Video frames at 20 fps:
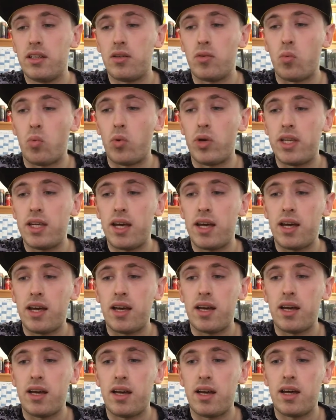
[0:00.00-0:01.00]
We
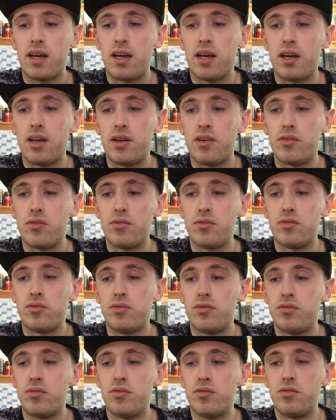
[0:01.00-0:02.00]
have
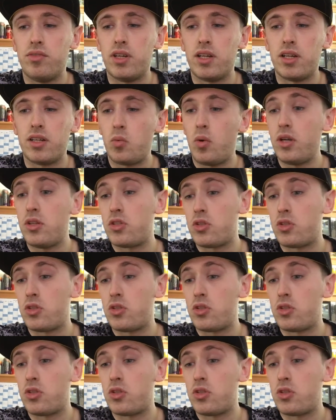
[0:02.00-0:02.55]
1